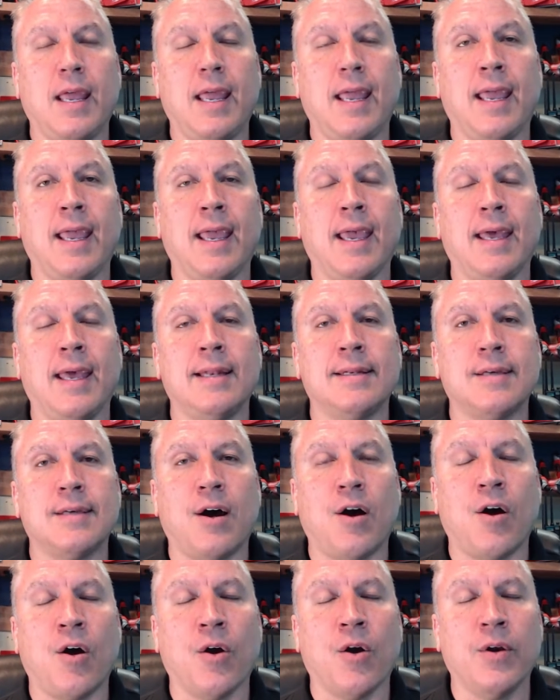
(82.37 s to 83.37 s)
and
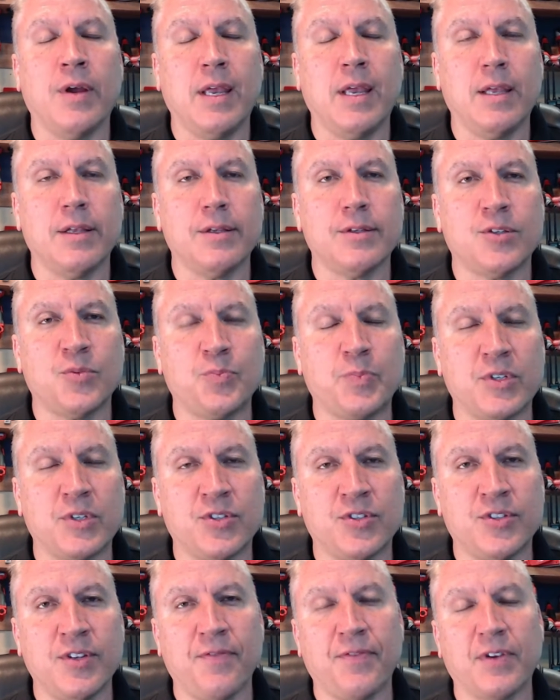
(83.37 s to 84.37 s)
are
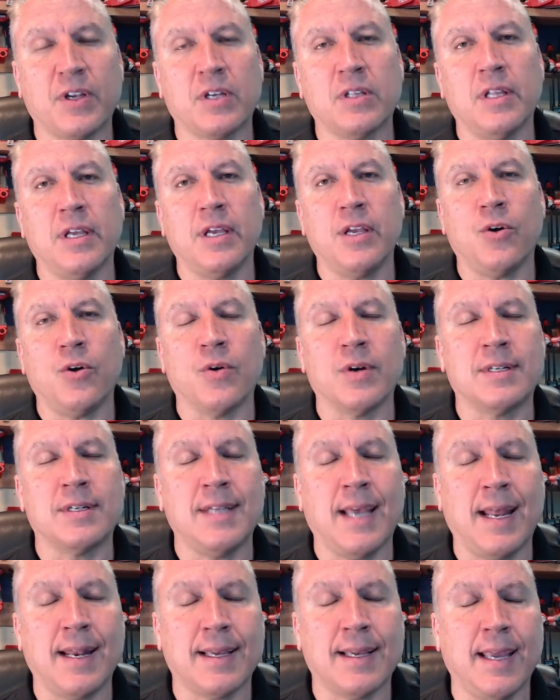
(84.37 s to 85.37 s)
specifically or
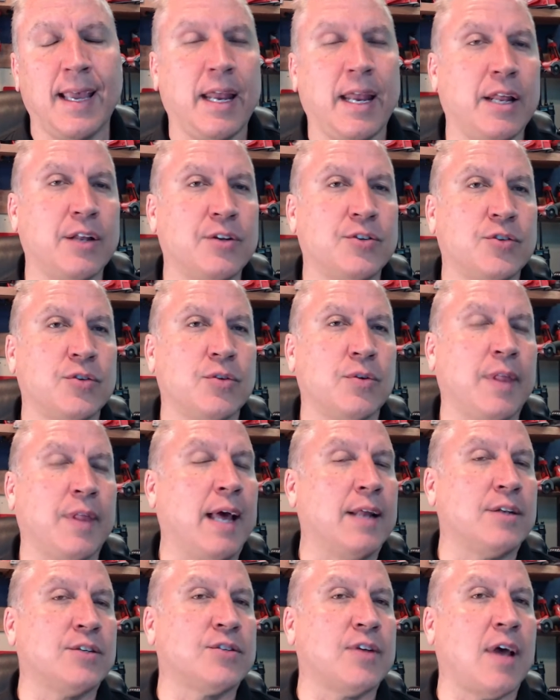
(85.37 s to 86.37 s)
dedicated to
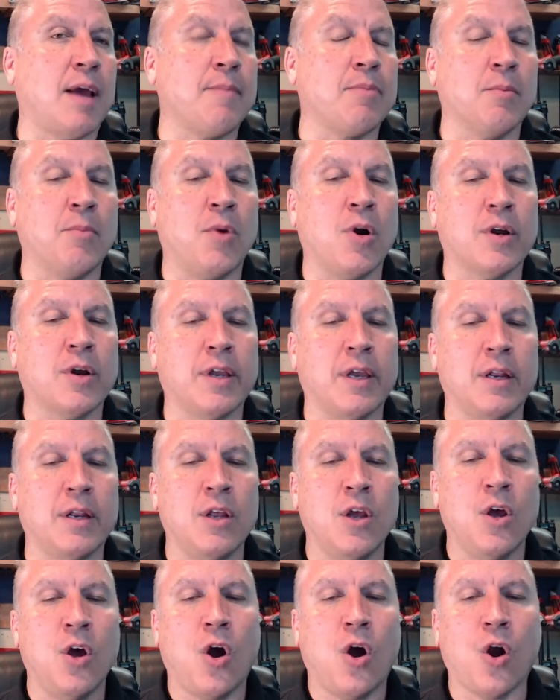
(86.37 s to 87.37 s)
that cyber market
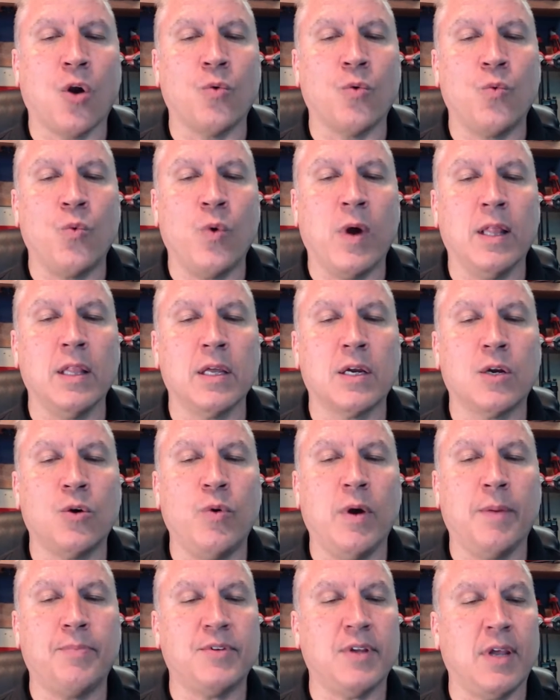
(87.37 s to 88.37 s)
are well
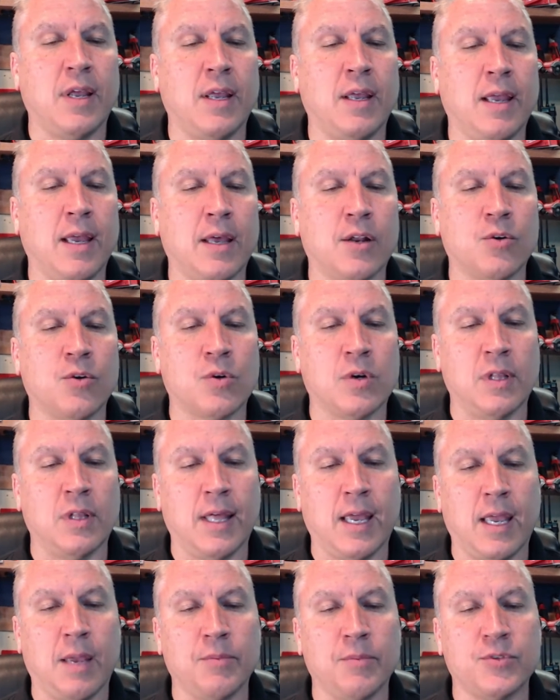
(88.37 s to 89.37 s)
equipped to handle
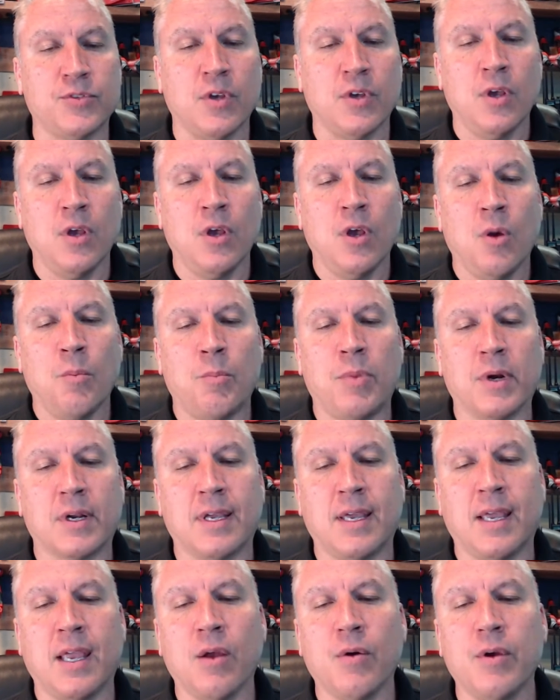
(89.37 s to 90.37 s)
claims but
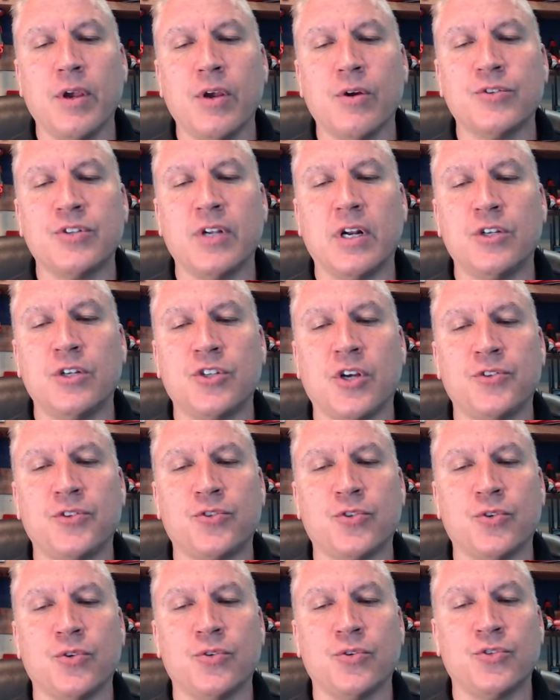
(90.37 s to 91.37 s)
carriers and
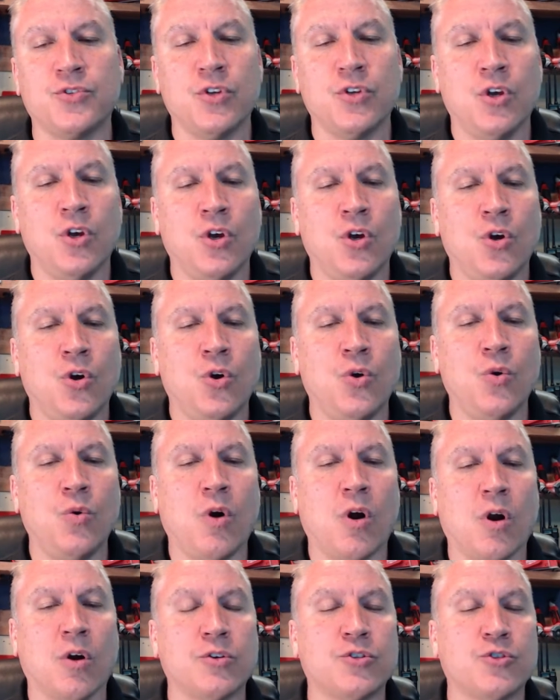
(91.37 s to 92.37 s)
adjusters who
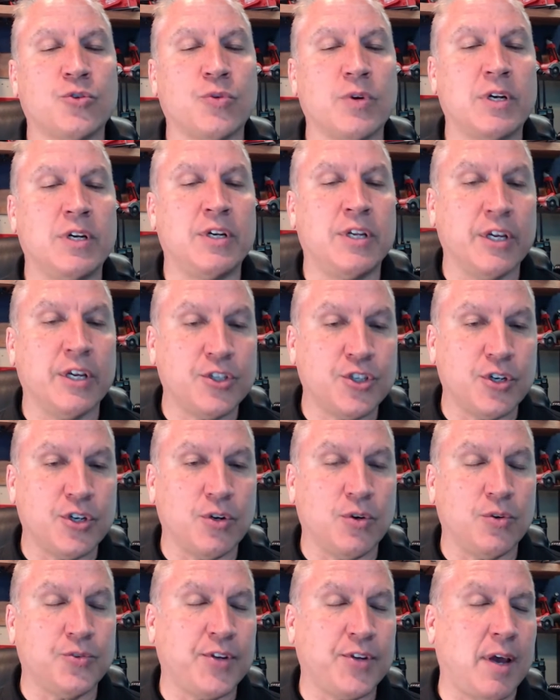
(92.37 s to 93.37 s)
are
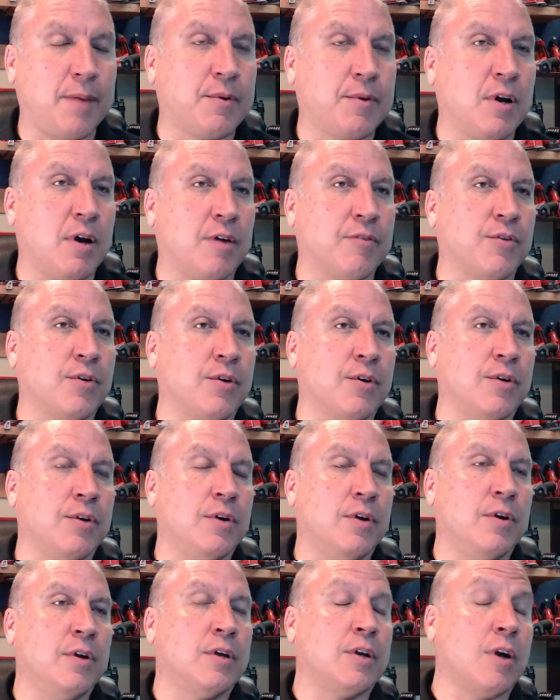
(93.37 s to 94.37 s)
traditional type cover
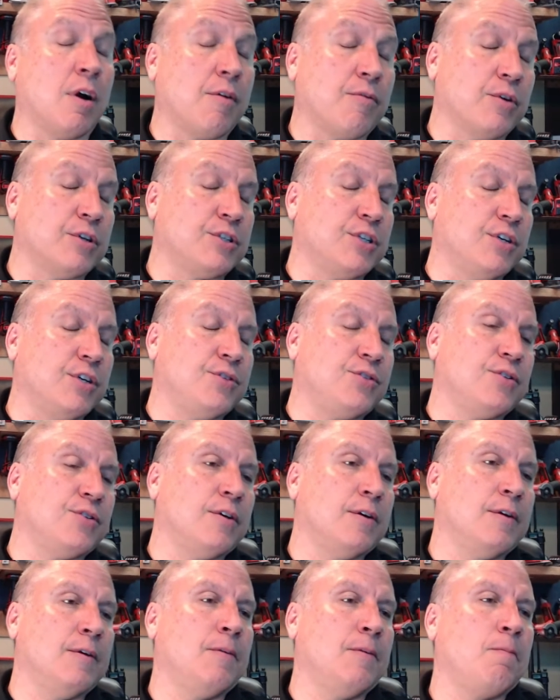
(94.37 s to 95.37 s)
coverages
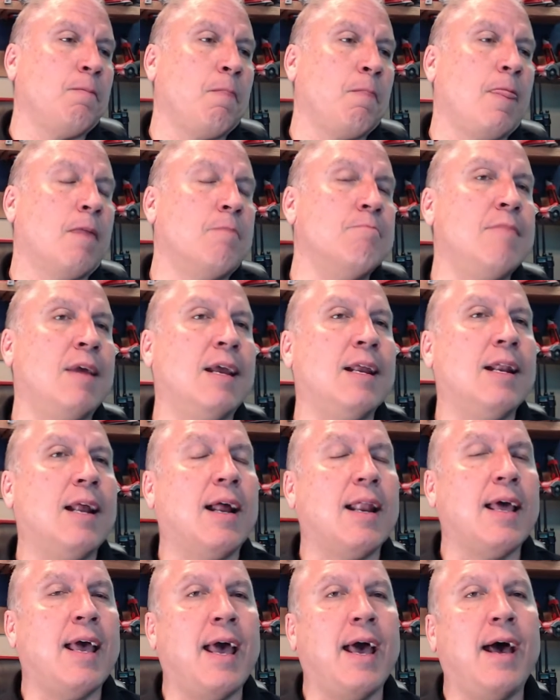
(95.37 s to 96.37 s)
may
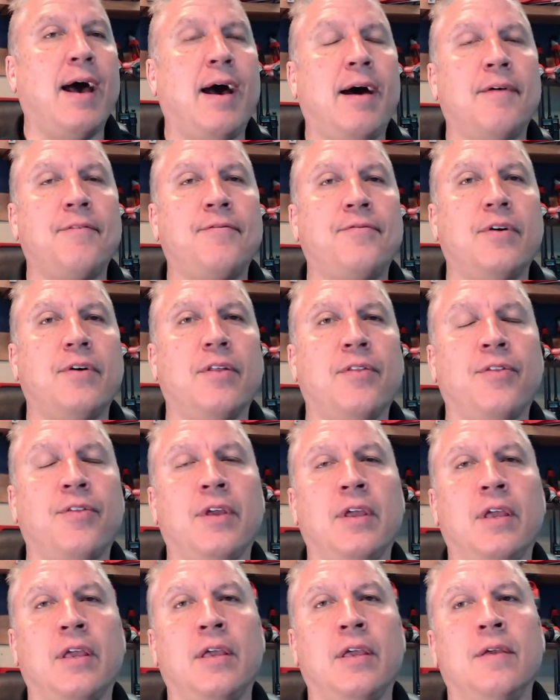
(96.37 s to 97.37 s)
not have
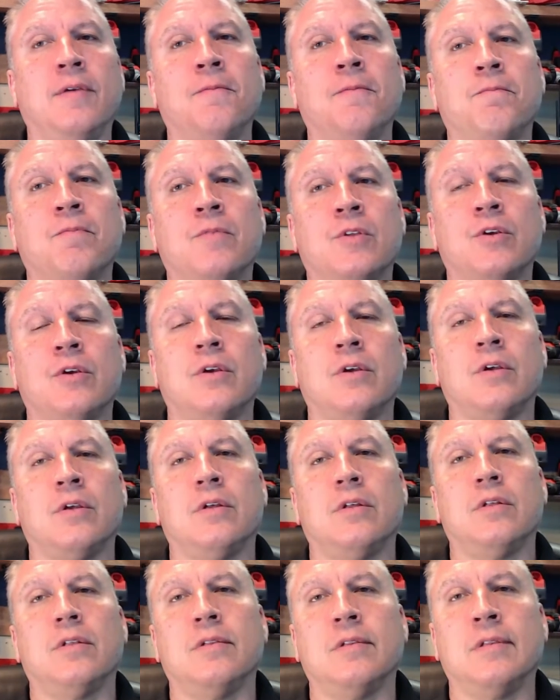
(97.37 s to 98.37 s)
the
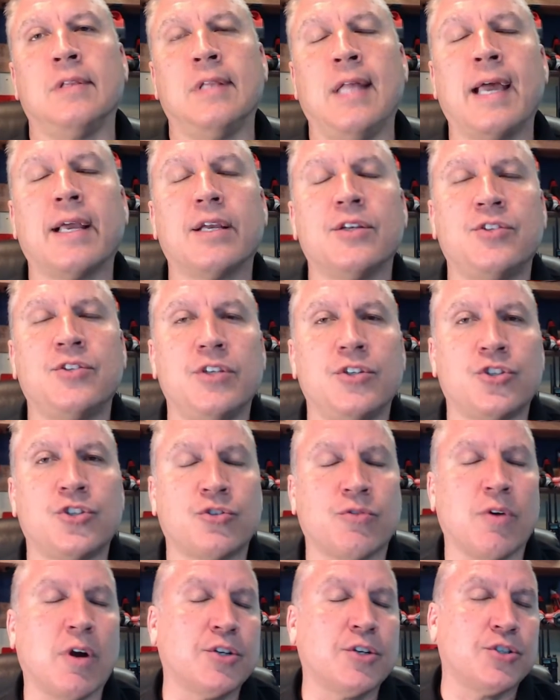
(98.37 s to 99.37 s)
legacy
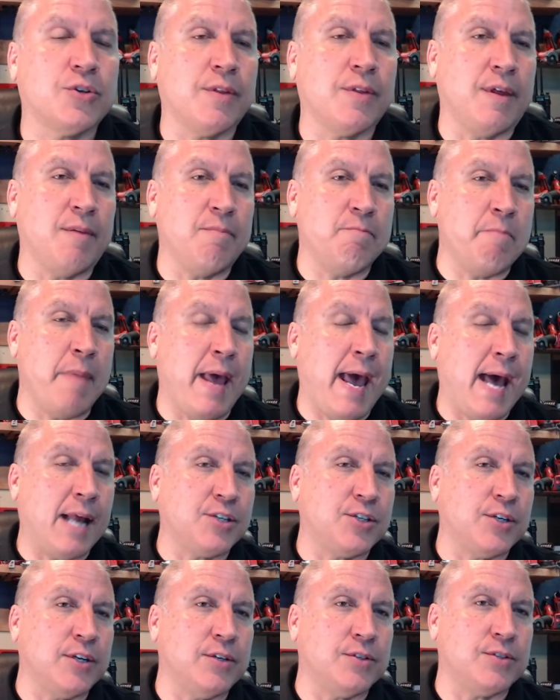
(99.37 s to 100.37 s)
structure that
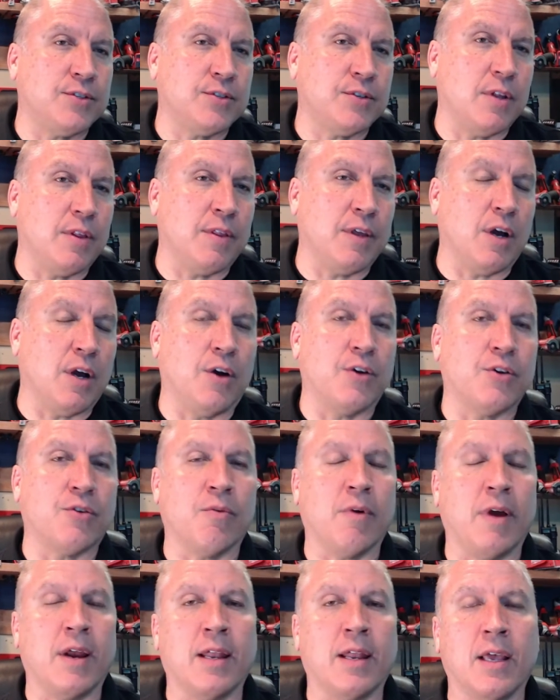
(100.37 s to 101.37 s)
matches the
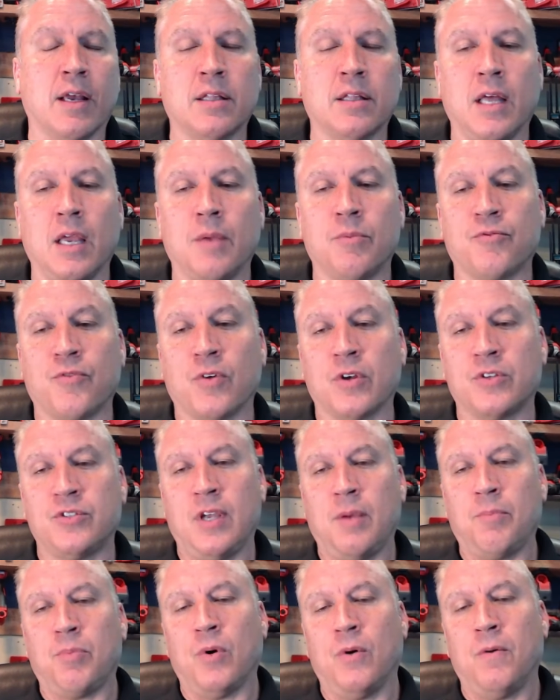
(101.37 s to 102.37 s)
underwriting and claims. For
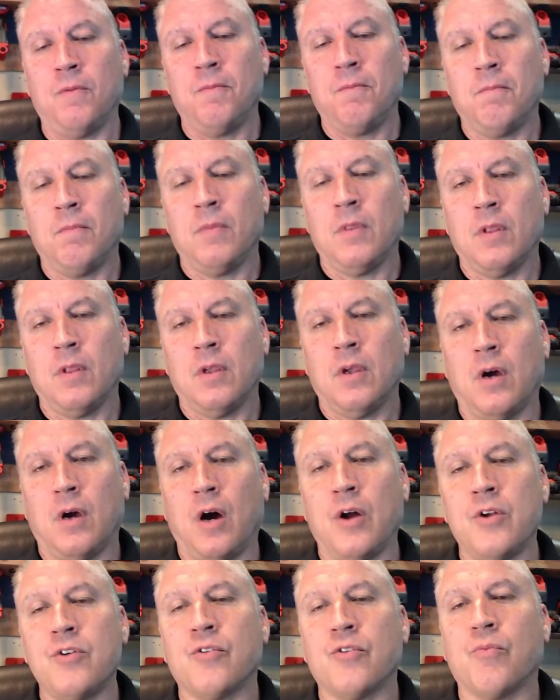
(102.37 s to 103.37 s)
example,
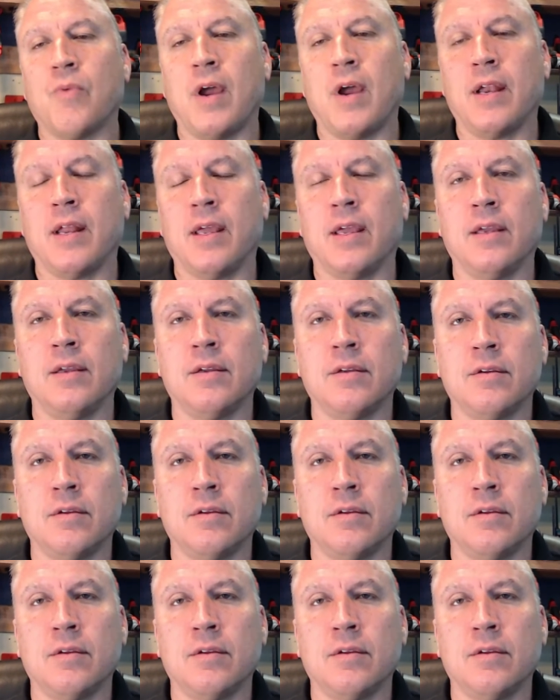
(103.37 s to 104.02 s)
underwriting,